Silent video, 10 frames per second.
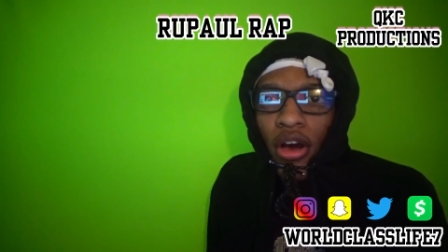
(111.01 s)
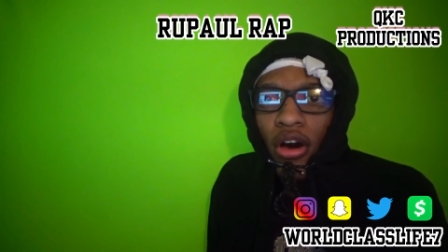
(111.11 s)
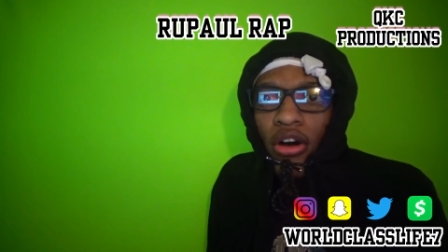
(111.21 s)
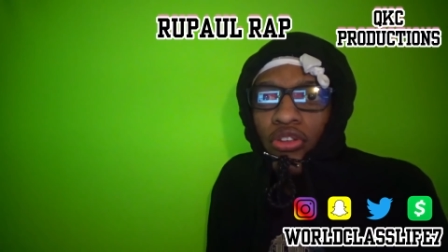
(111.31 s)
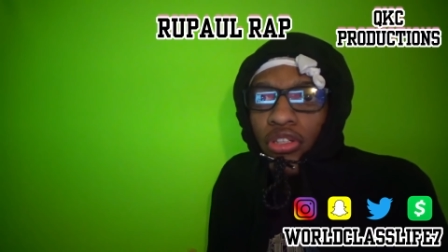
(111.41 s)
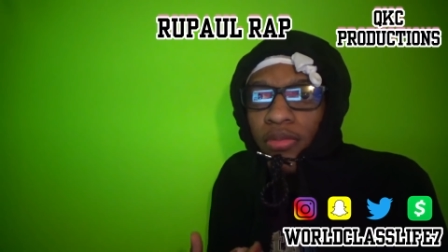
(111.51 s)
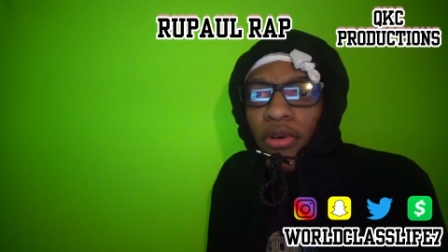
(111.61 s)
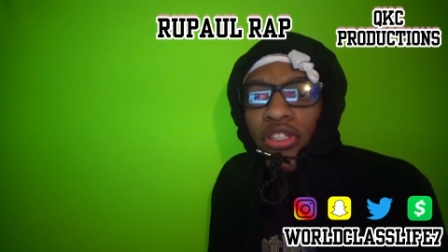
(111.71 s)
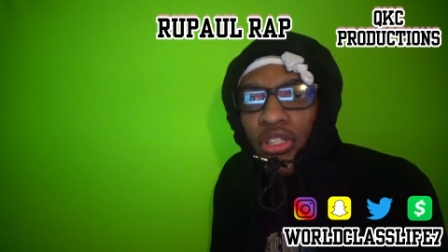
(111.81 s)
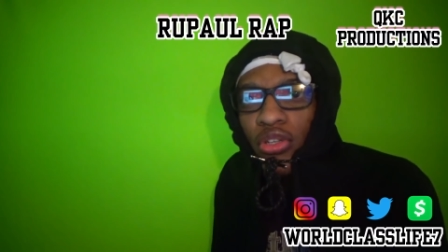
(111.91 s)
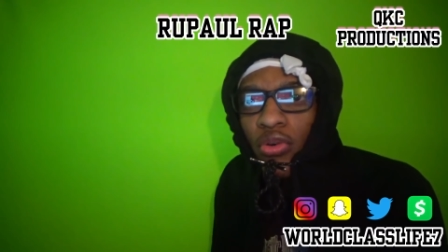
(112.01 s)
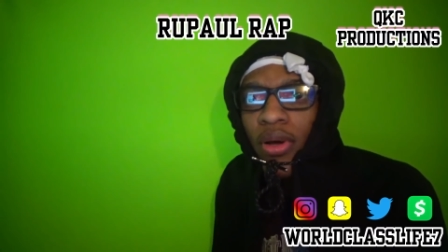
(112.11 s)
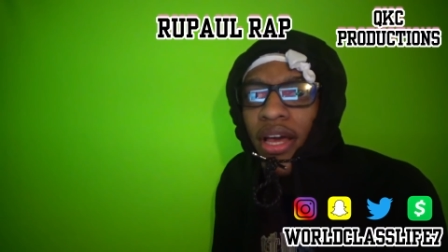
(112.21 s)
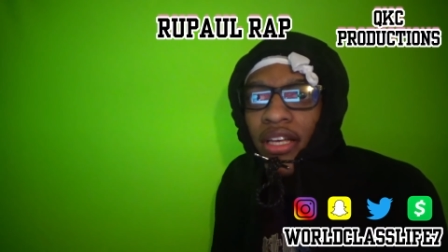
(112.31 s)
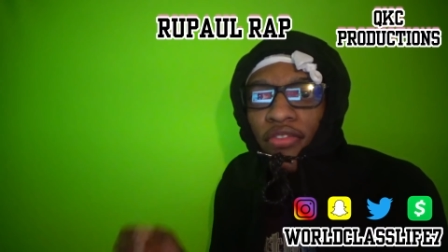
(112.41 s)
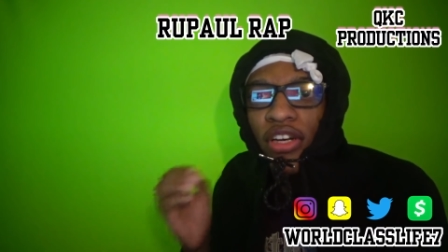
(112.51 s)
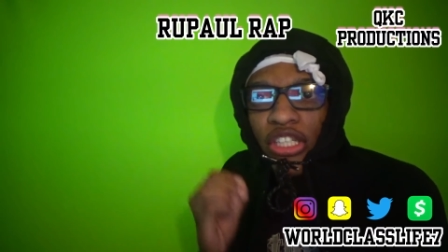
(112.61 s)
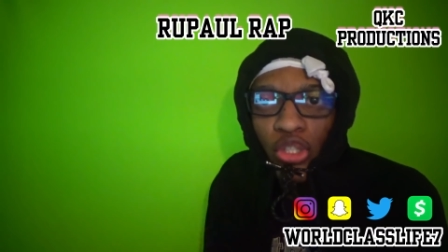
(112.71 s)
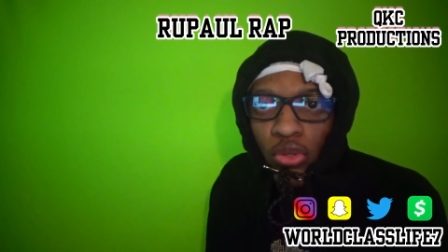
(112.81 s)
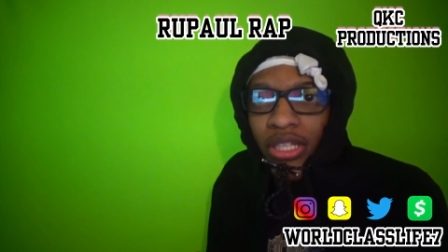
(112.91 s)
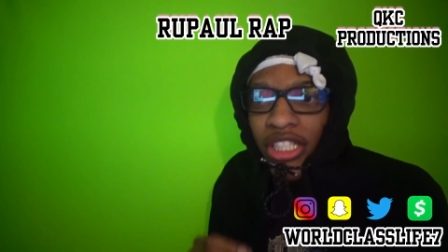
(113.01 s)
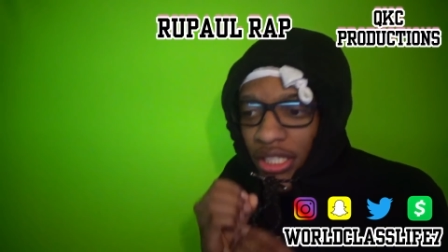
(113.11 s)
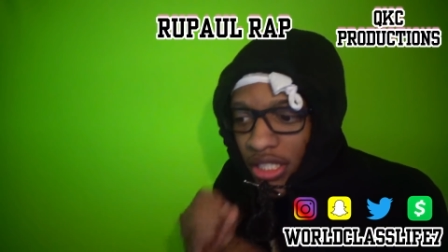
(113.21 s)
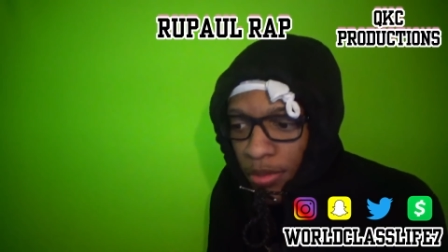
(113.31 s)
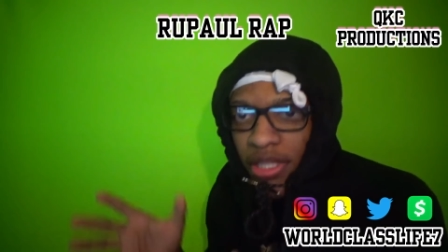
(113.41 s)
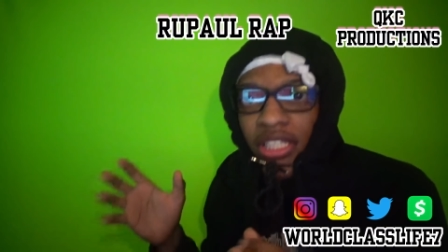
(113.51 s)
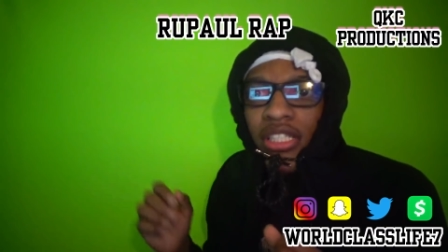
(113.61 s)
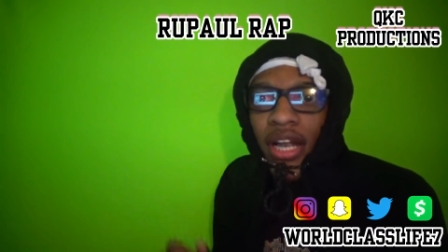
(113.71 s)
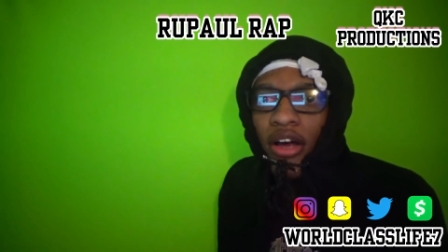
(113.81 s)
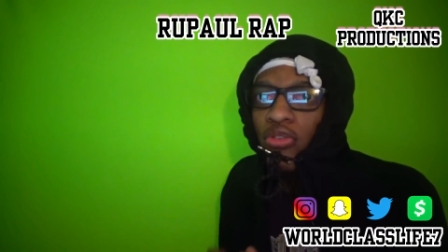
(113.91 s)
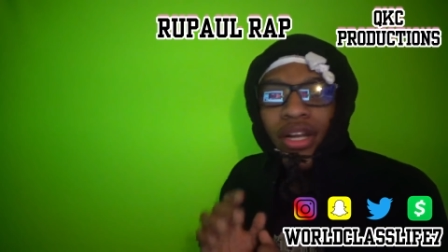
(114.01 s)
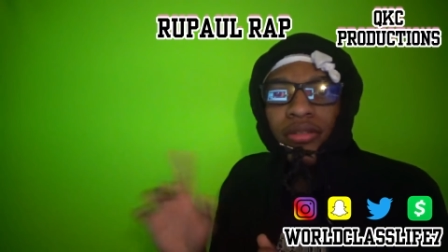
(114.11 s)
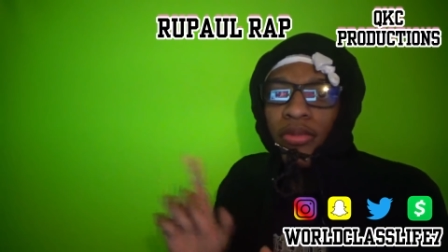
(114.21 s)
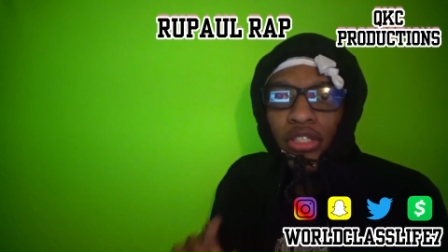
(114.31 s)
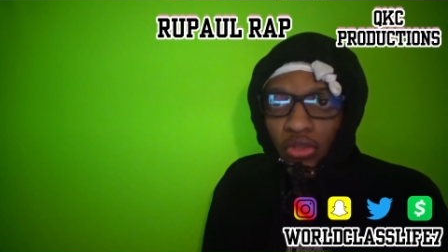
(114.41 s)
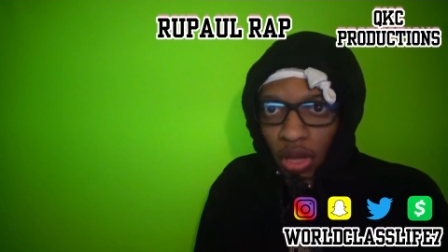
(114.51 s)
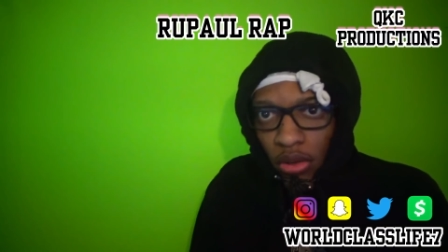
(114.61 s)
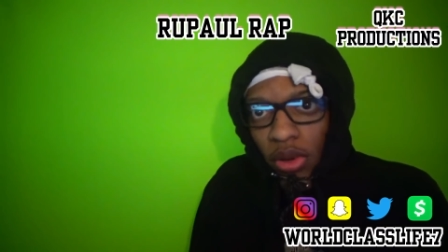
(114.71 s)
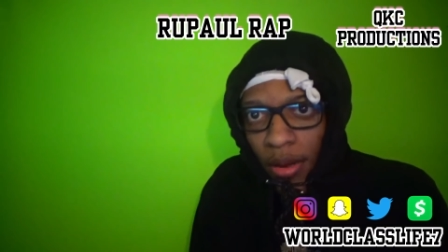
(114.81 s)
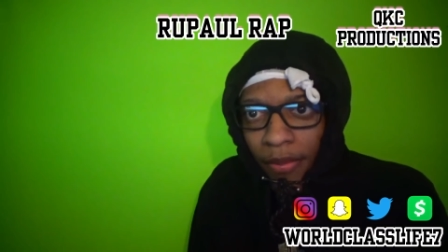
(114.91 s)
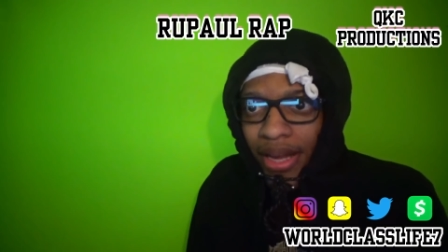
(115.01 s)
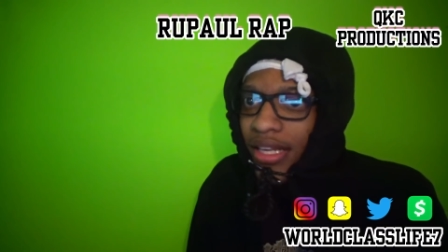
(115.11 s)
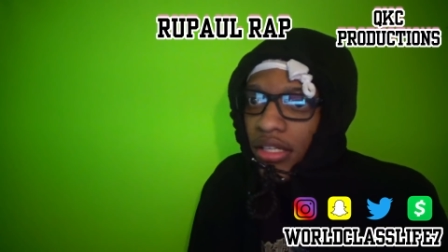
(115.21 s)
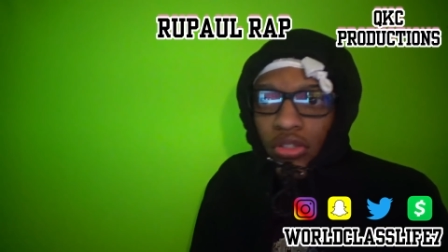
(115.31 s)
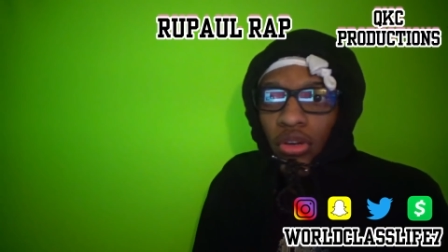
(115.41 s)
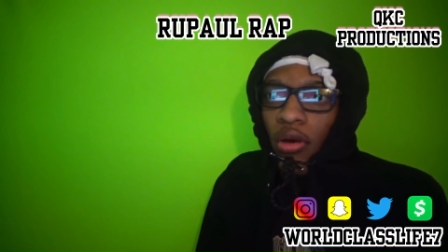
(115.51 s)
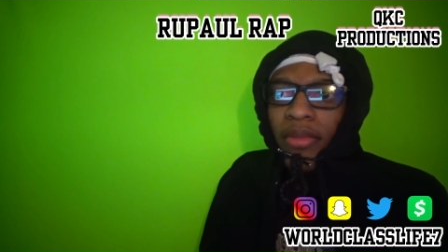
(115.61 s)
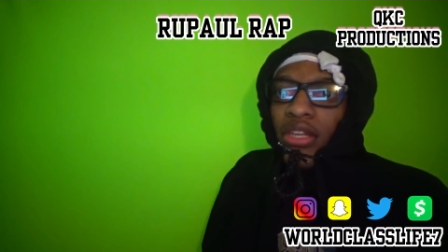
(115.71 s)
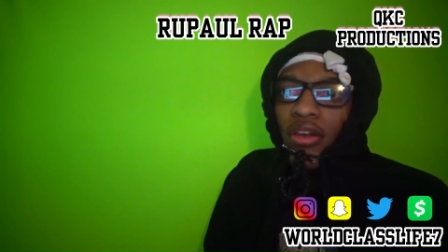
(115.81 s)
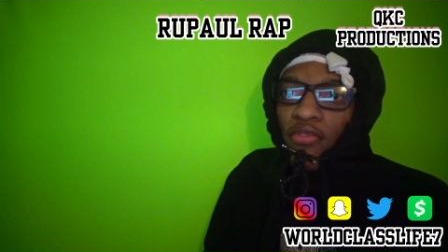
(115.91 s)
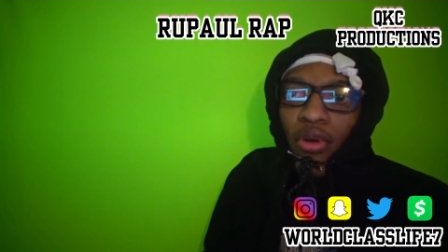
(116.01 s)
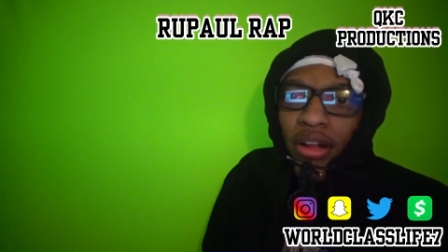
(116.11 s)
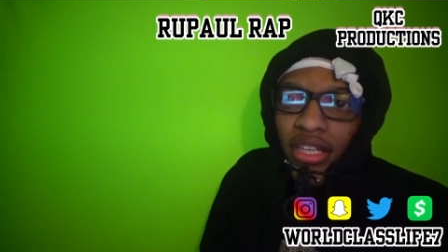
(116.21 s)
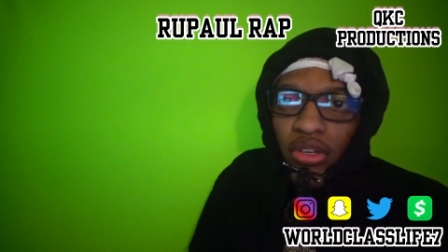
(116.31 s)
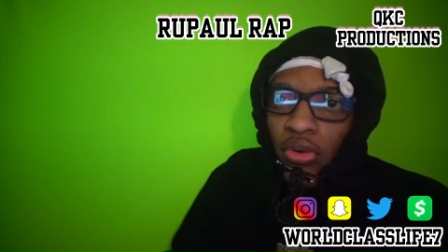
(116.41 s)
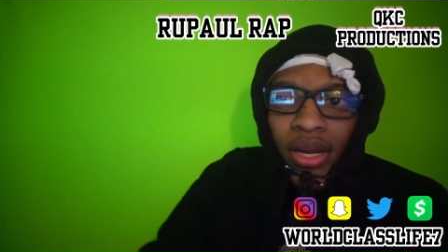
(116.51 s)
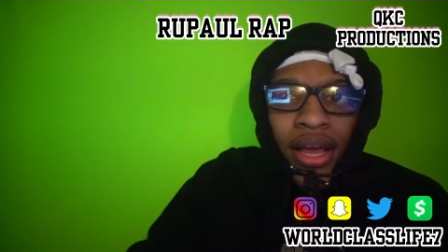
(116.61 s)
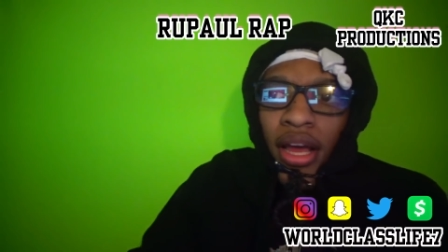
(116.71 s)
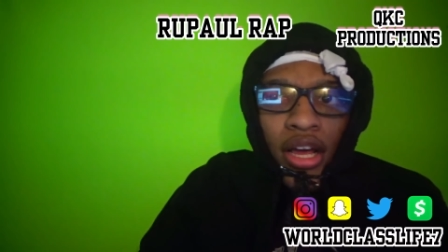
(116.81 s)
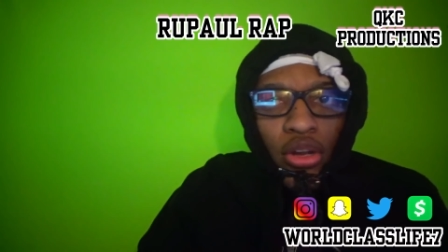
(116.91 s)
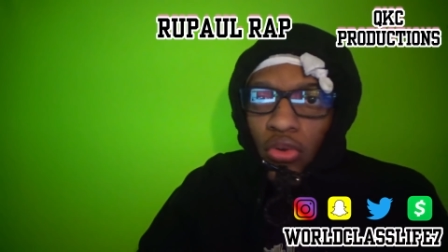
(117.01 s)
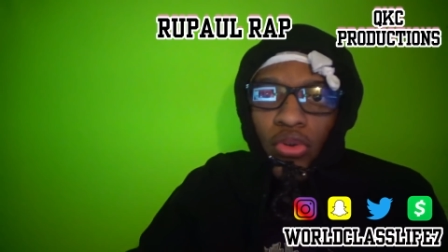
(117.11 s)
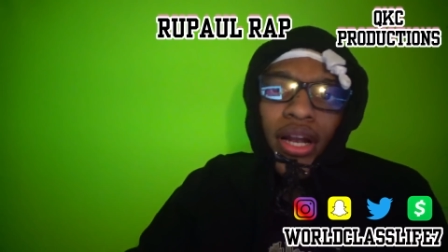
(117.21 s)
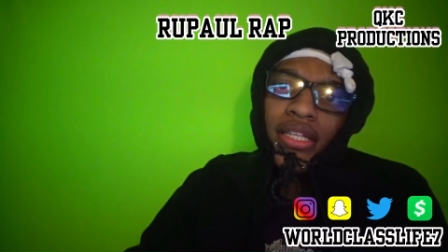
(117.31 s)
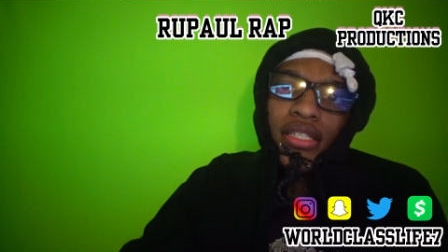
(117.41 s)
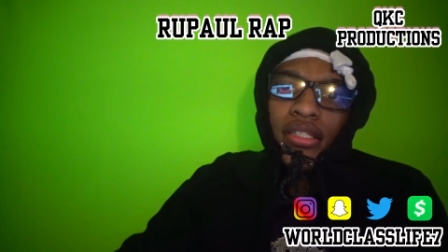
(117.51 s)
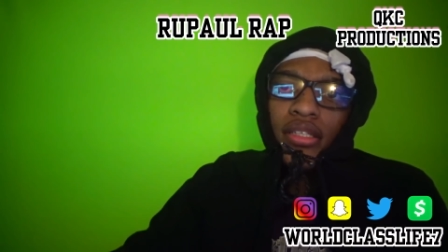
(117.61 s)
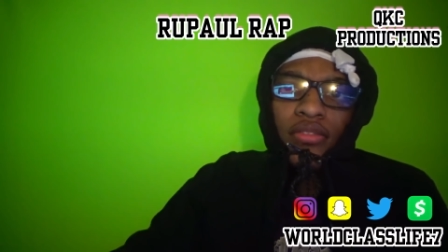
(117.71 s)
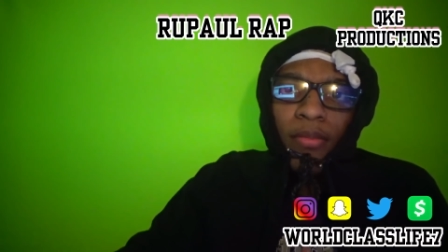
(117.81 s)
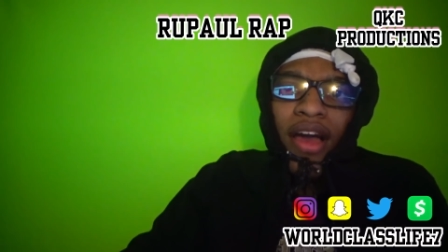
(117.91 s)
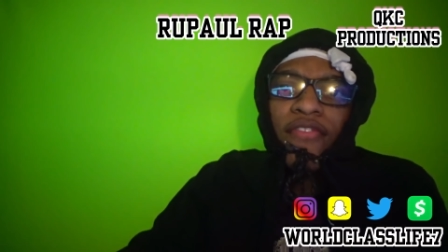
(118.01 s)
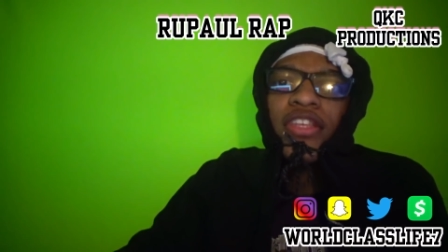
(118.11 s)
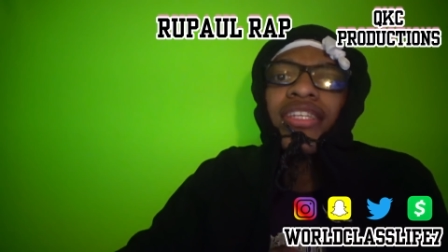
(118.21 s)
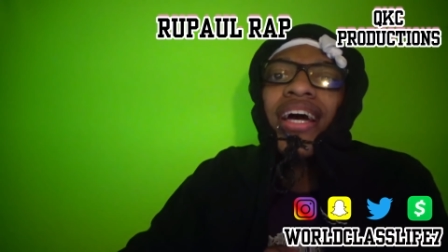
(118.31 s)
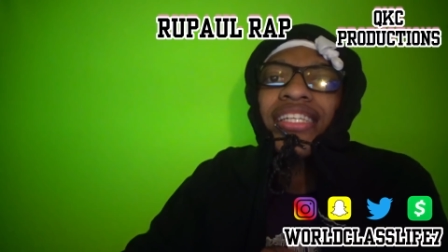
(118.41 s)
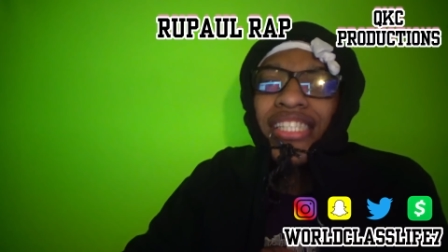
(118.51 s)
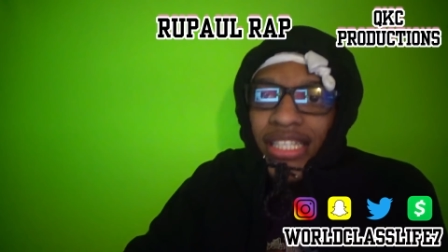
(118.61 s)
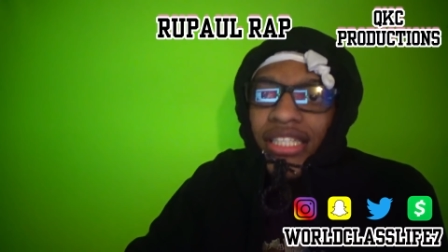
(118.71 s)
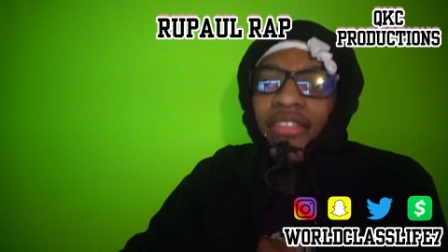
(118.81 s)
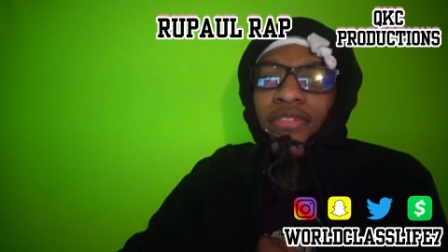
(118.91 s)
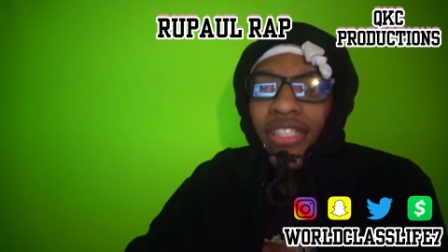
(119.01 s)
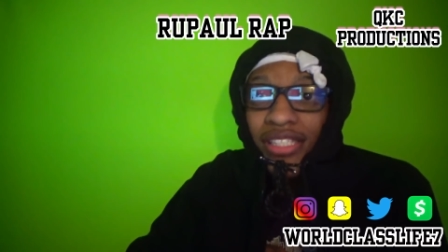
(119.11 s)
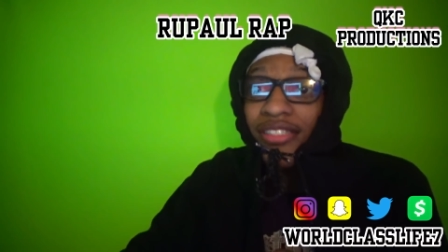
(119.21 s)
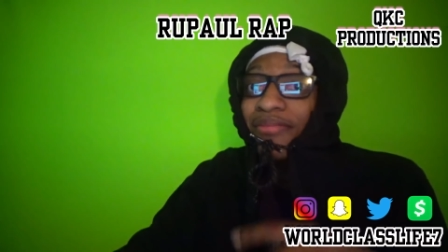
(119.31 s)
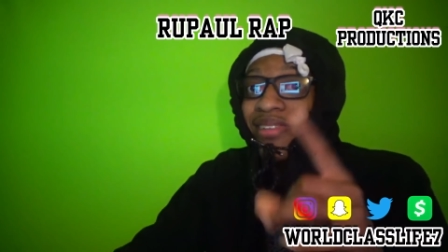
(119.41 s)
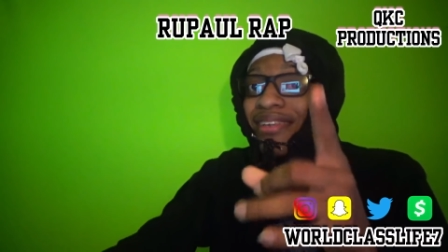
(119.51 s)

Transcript: All you're supposed to do is fucking chew the shit, spit the shit out. You're not supposed to swallow gum, my nigga. So don't be if you out there doing that, don't do that shit. It's bad for your digestive system.